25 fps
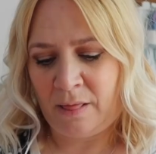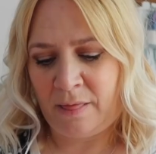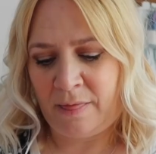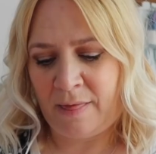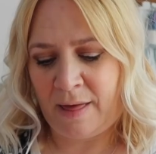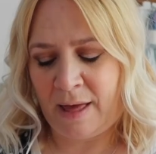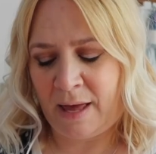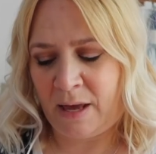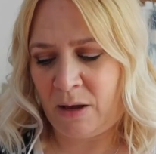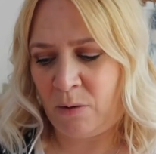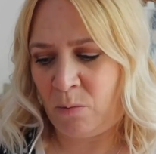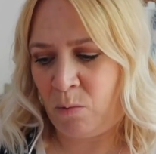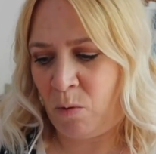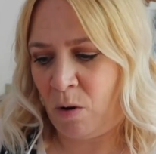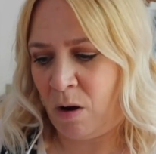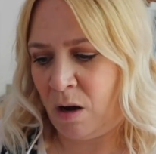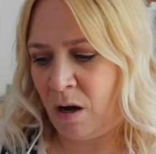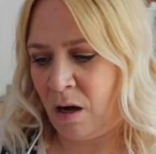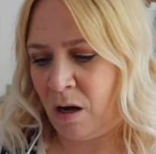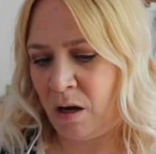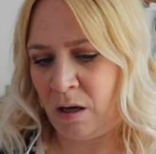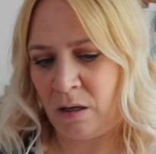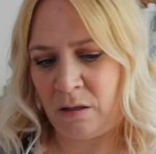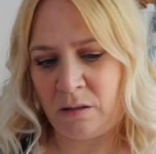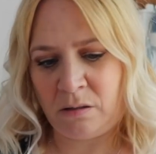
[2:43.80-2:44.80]
They
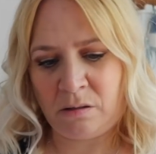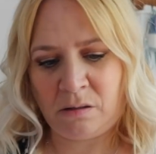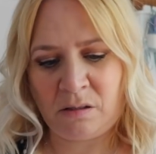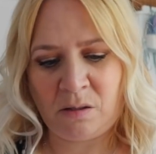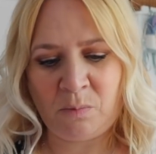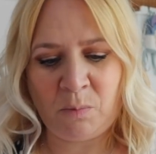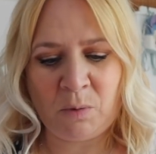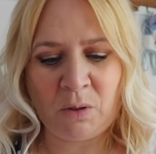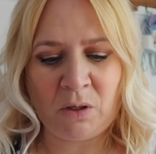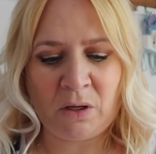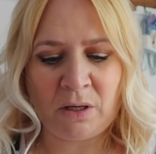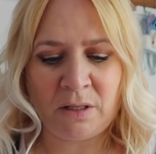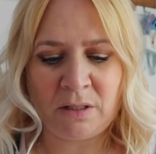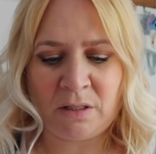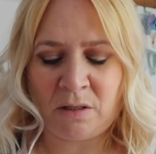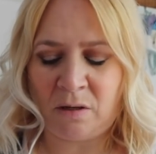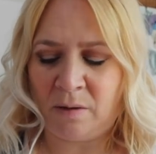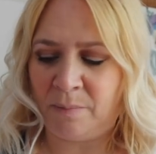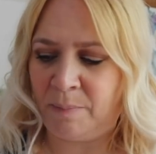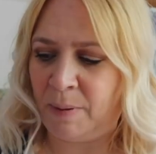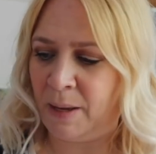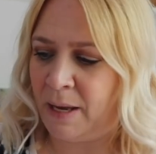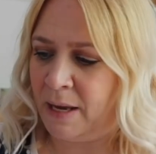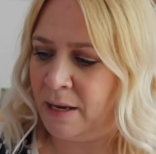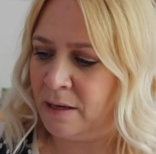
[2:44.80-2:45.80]
were, some were
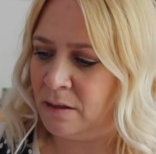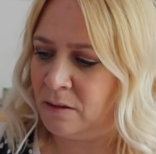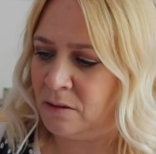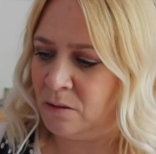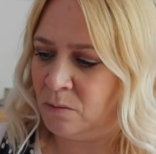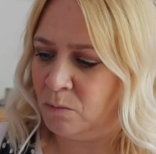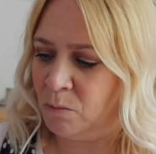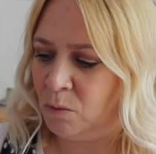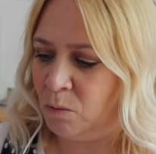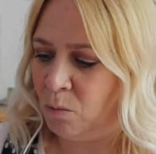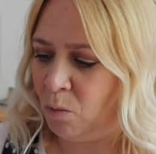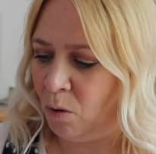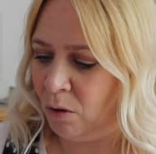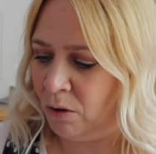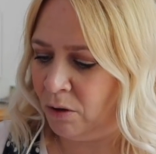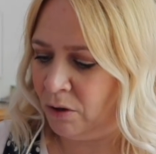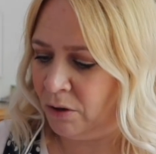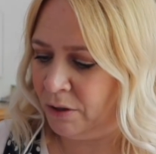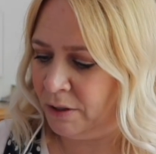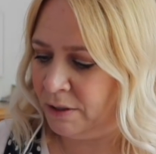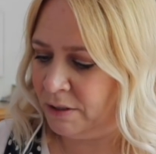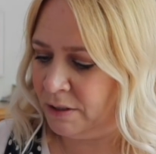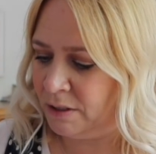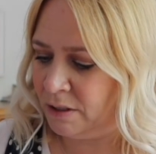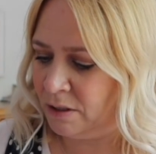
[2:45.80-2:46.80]
99p, some were
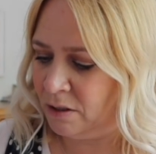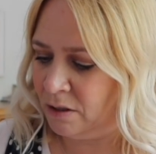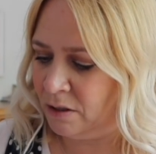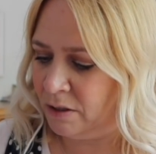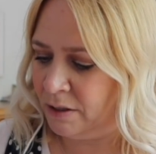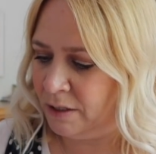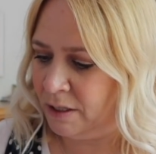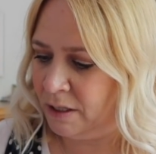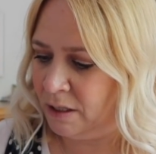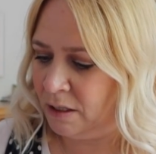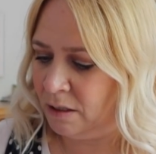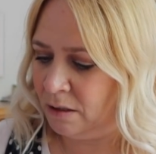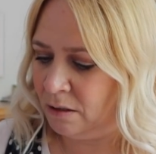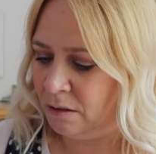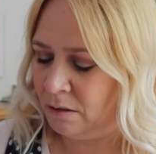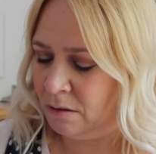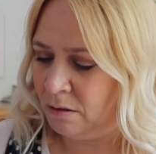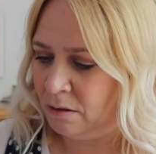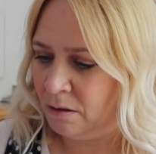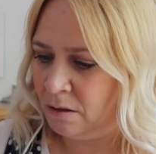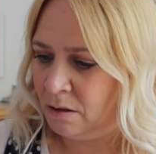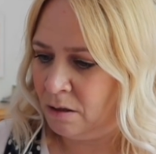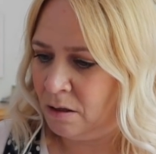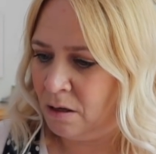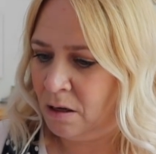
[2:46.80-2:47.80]
1.99.
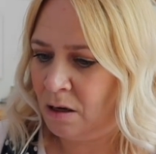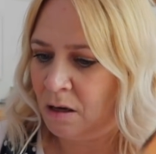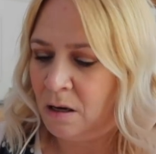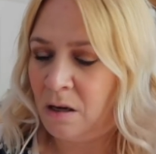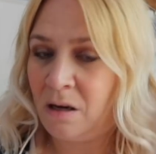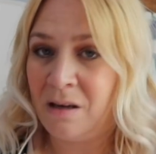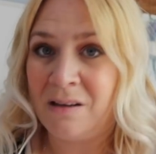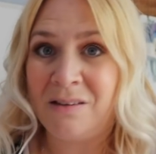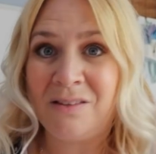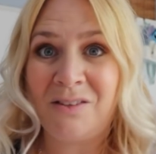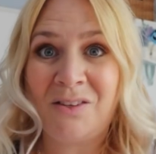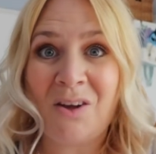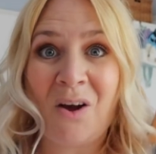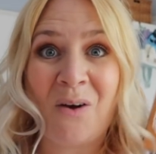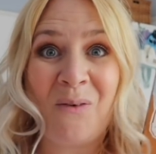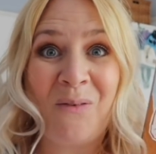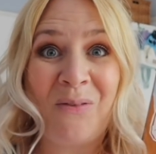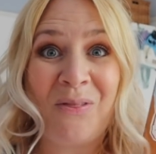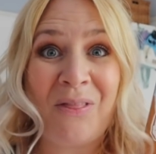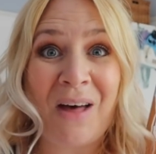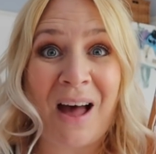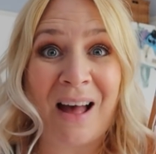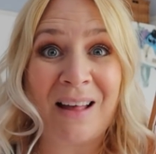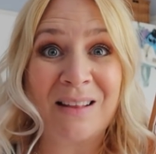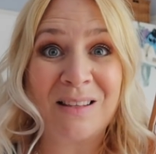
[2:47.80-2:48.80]
So
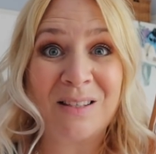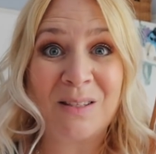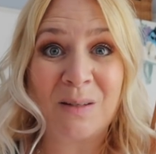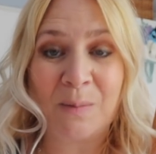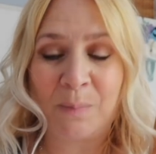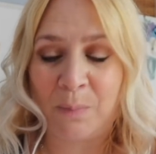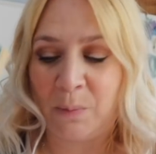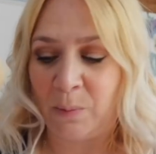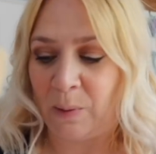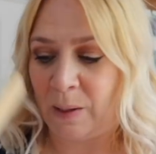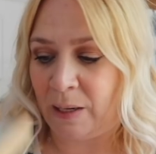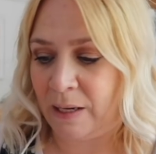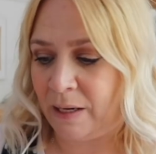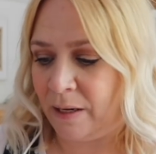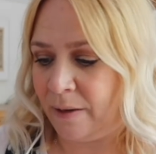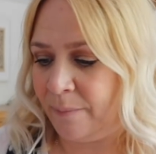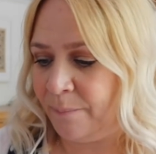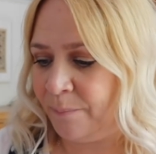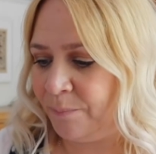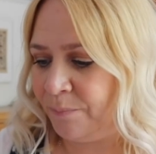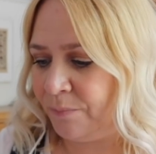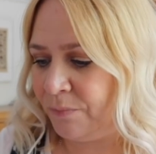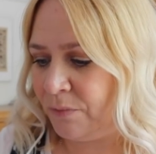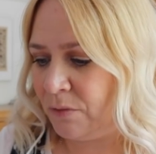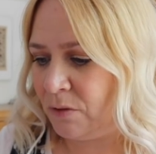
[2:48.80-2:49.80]
that's
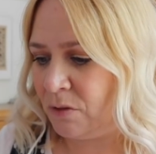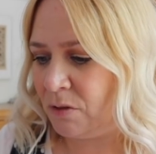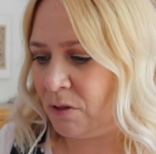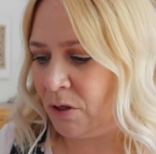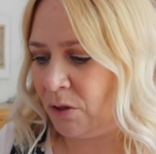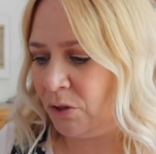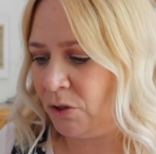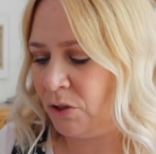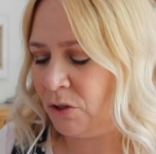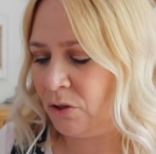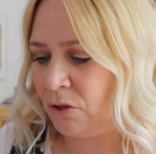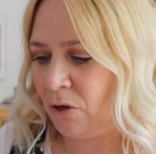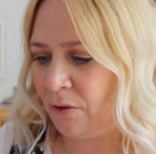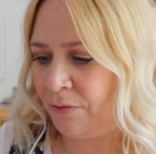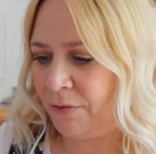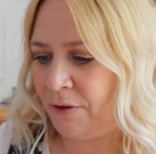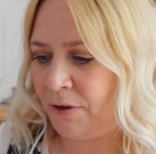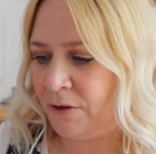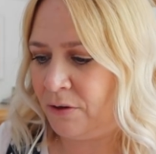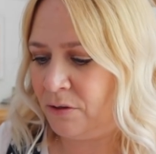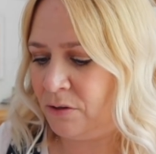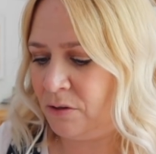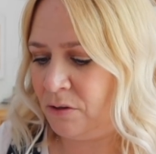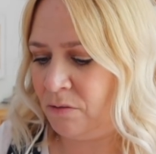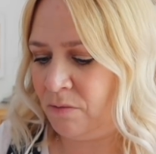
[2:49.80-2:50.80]
brilliant. So she's got
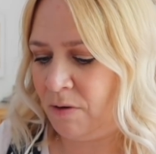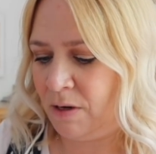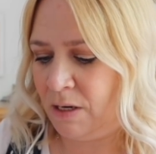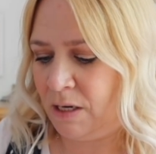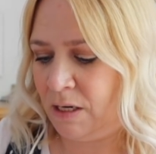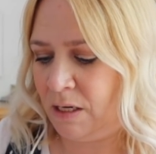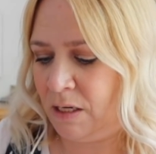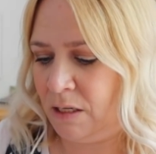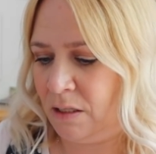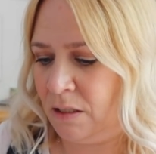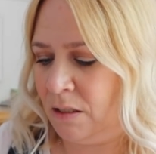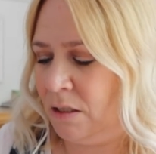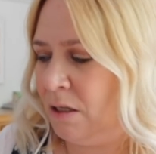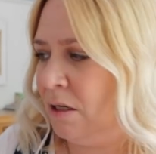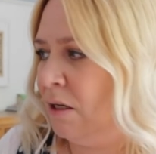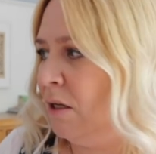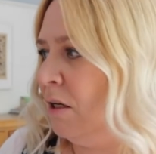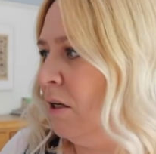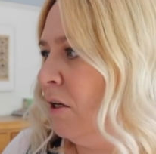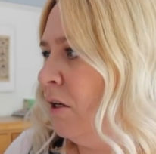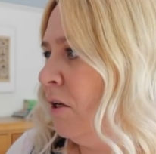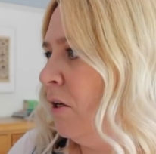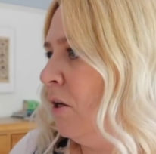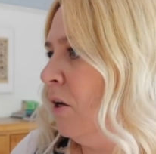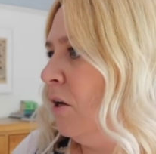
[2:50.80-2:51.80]
those to read.
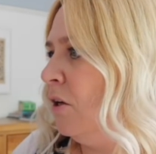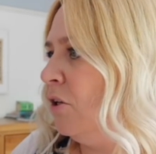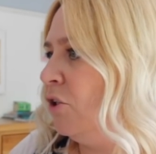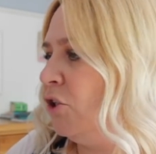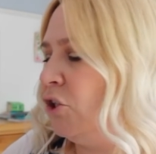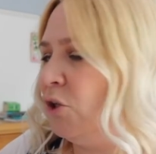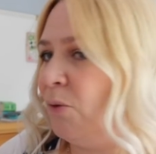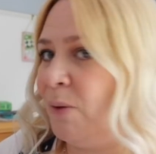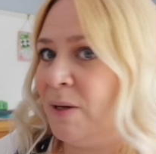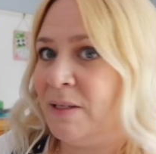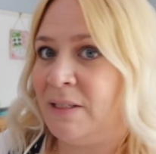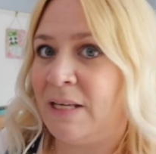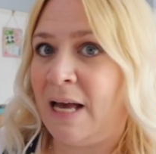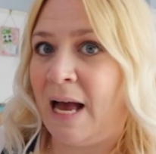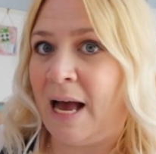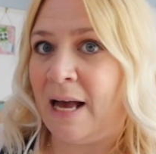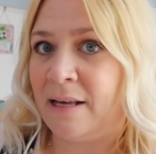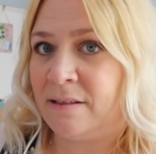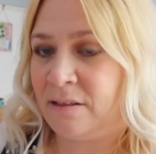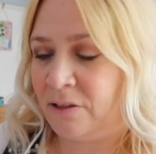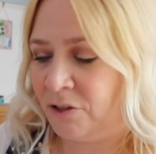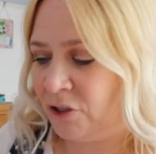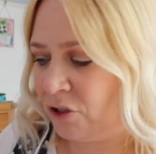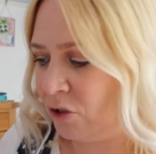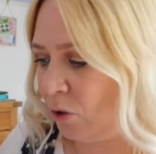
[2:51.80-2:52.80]
She always
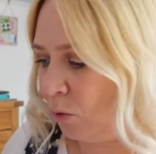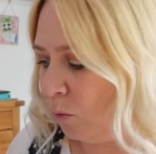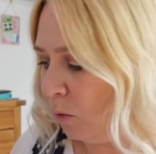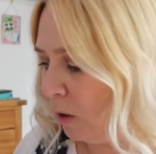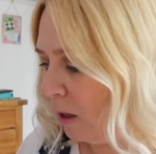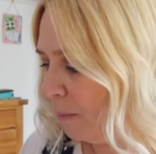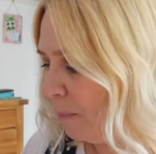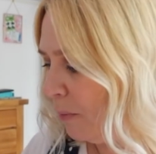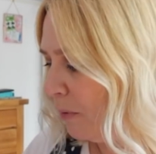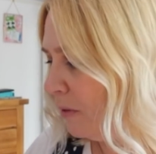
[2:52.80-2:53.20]
has, she's got all her